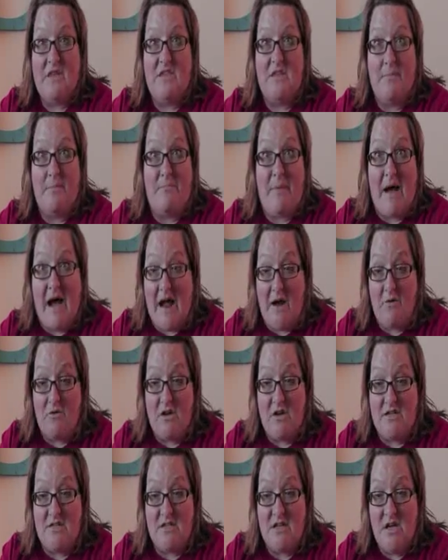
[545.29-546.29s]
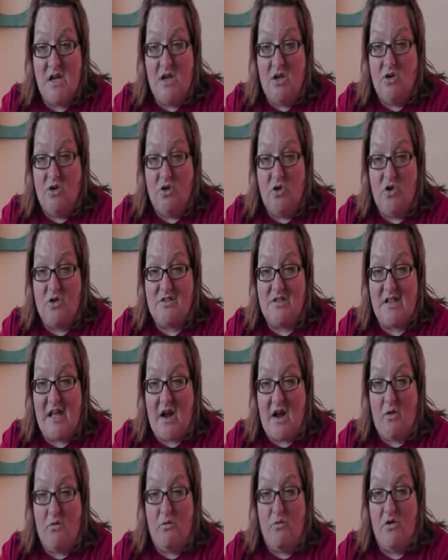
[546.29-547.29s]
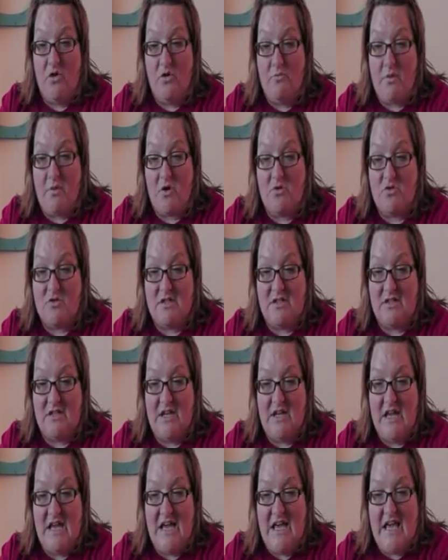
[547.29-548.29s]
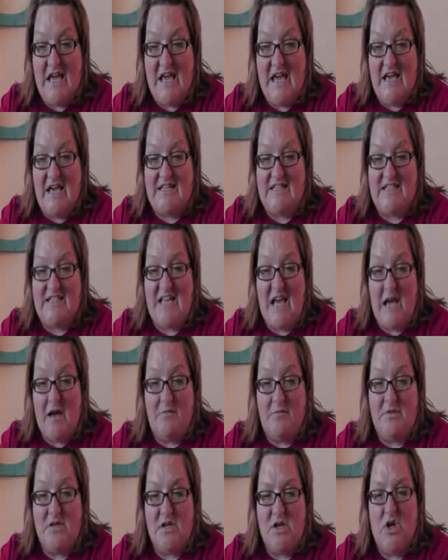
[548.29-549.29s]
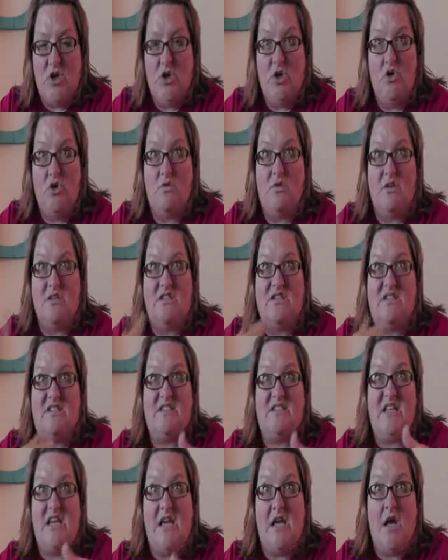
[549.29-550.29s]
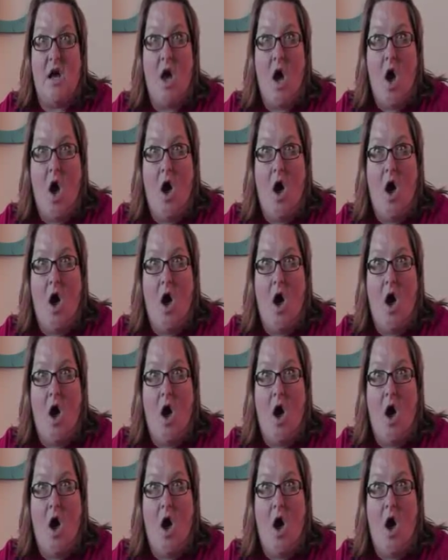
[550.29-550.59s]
The pirate looked like a real person, except you could see